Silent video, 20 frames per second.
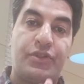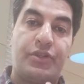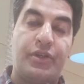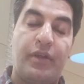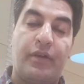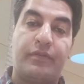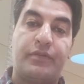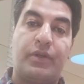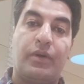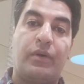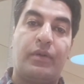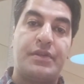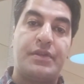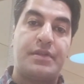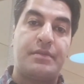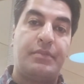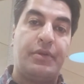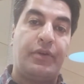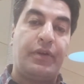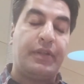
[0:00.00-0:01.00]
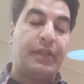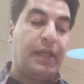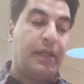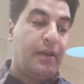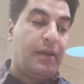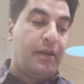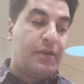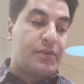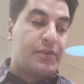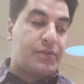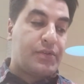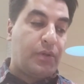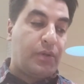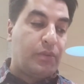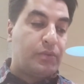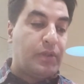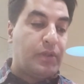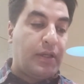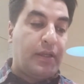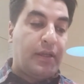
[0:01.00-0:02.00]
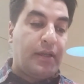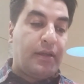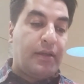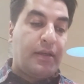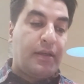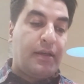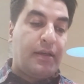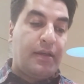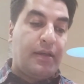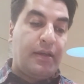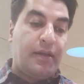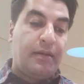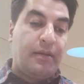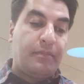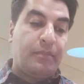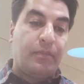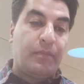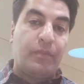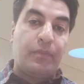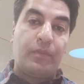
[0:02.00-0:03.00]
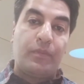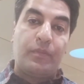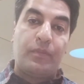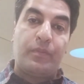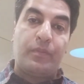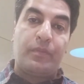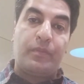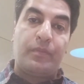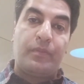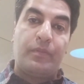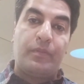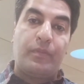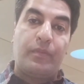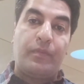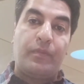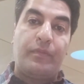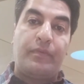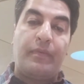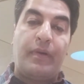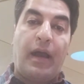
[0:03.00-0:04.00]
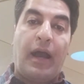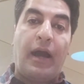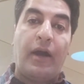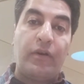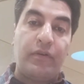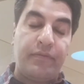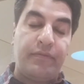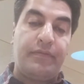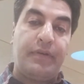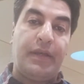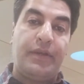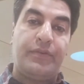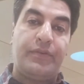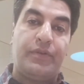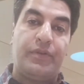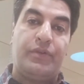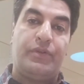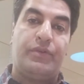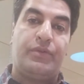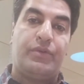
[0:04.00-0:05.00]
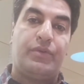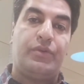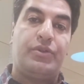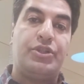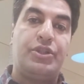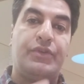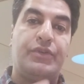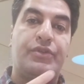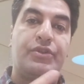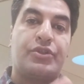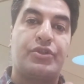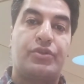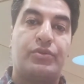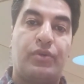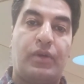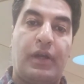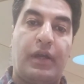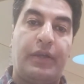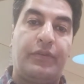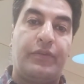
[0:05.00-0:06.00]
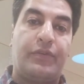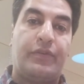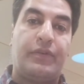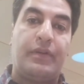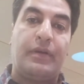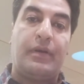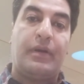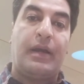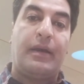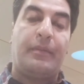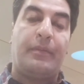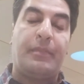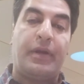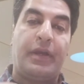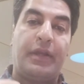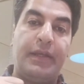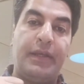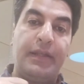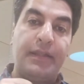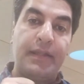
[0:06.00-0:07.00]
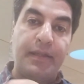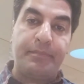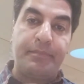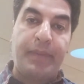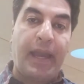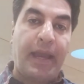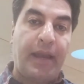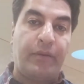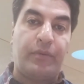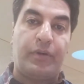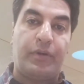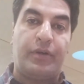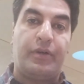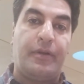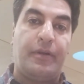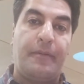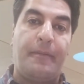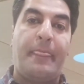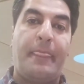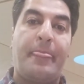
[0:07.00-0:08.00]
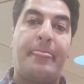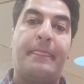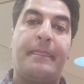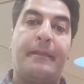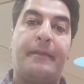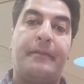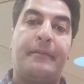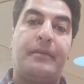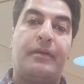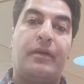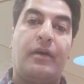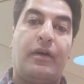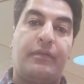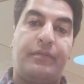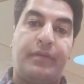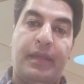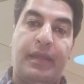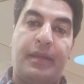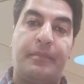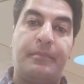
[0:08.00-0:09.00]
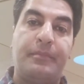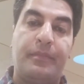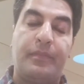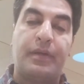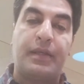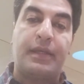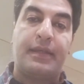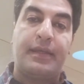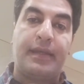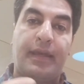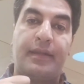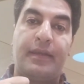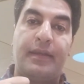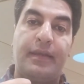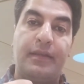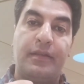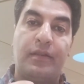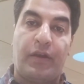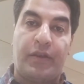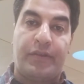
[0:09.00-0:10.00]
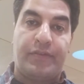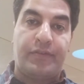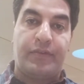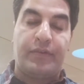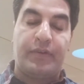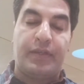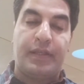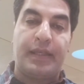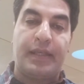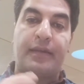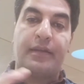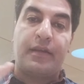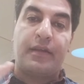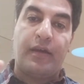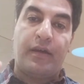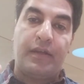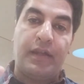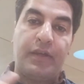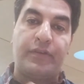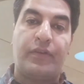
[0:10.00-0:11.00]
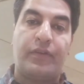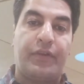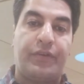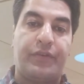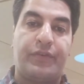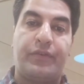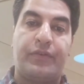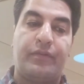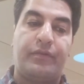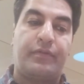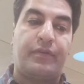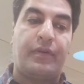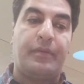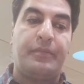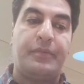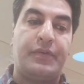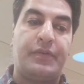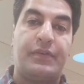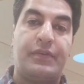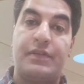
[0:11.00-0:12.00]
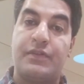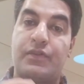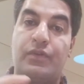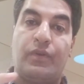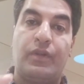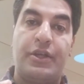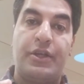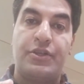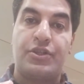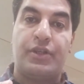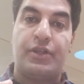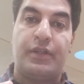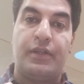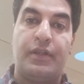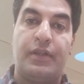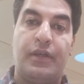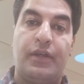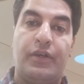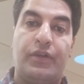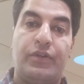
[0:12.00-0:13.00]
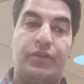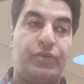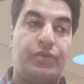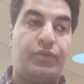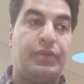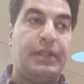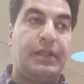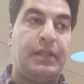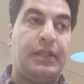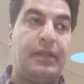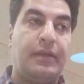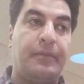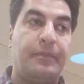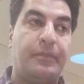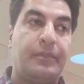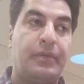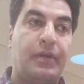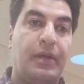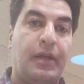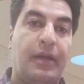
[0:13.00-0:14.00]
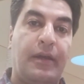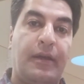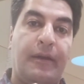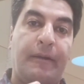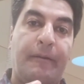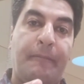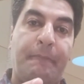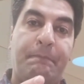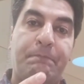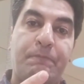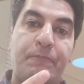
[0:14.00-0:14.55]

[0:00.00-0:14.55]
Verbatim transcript: of the holy spirit so uh, our faith to jesus christ by healing power of him can heal us can connect us from this isolation to the um,